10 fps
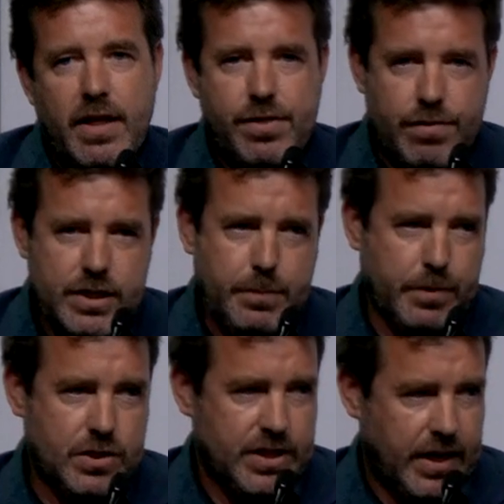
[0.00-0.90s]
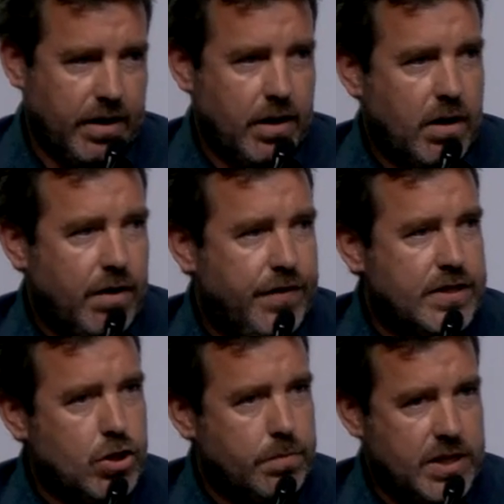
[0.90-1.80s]
thirty percent of the
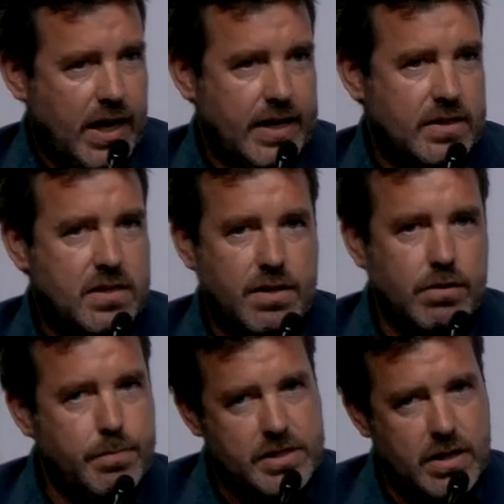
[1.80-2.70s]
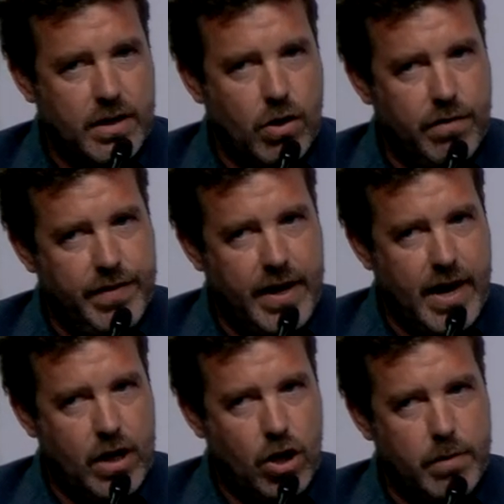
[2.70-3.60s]
subsidies, thirty percent of the
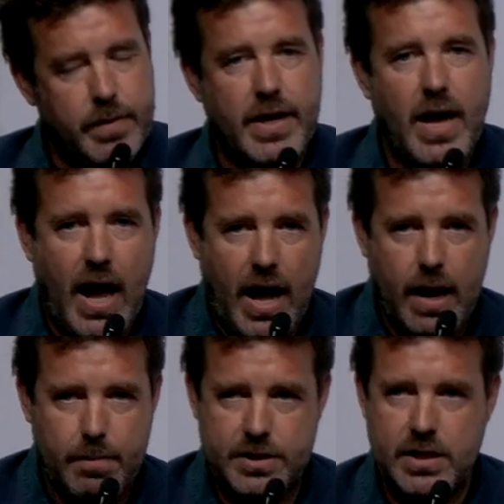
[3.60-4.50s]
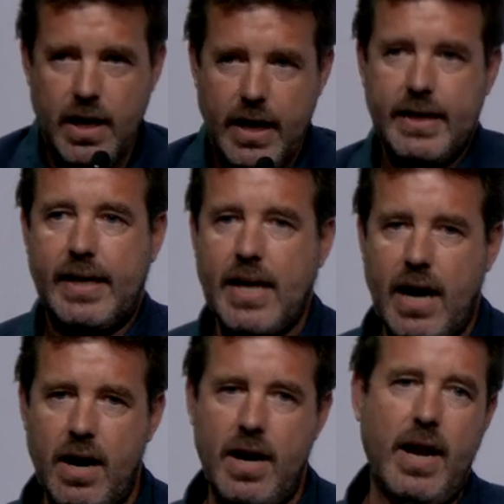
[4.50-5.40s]
economy helps that
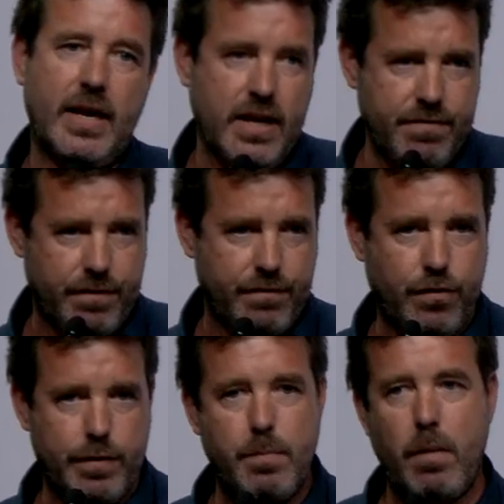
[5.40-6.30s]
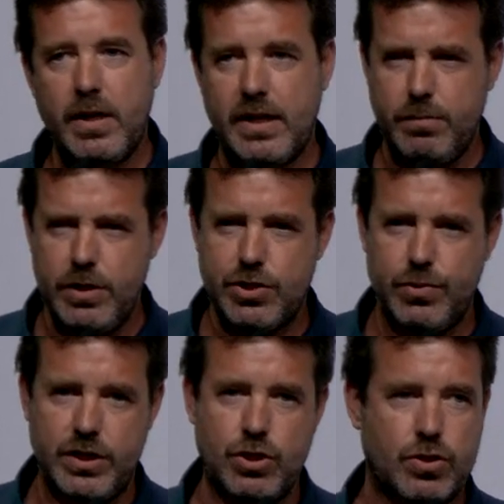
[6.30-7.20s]
are given from the public
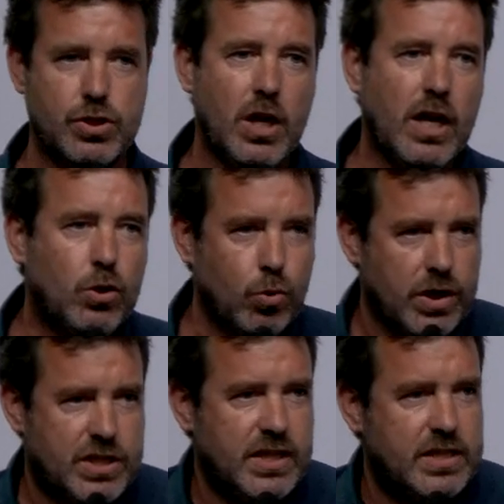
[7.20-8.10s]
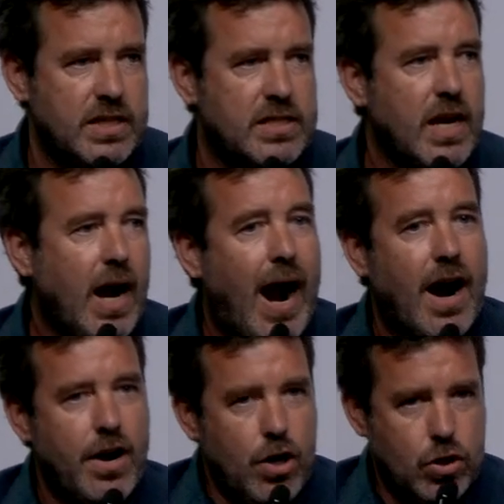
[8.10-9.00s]
administrations to their citizens
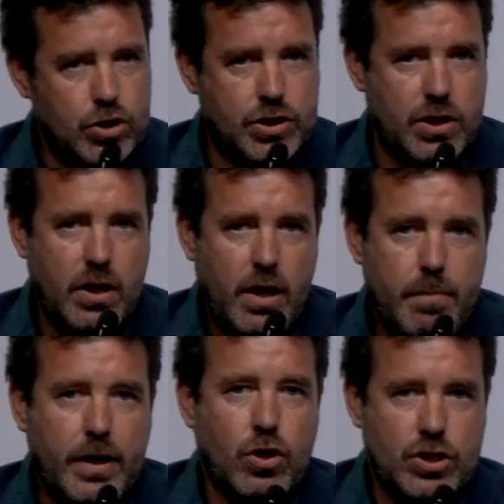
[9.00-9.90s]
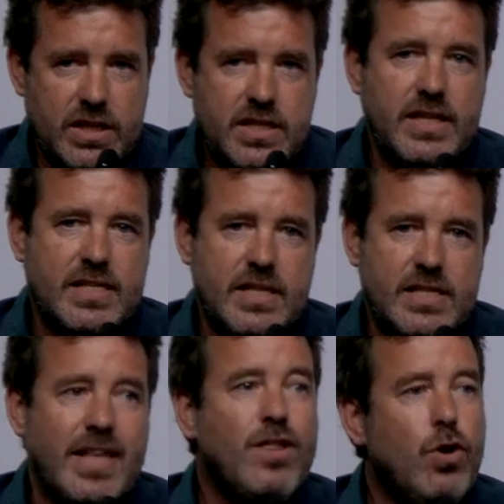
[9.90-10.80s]
are lost because the citizens,
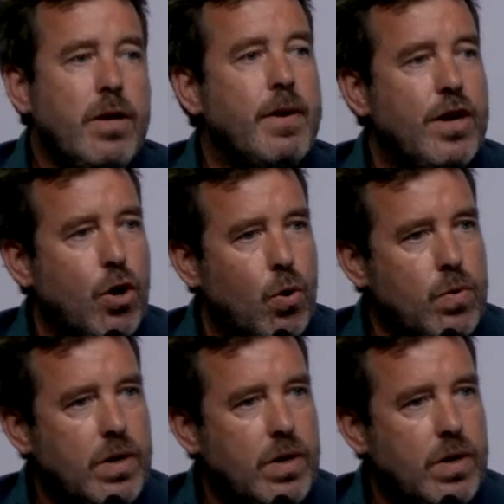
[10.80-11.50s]
they don't even know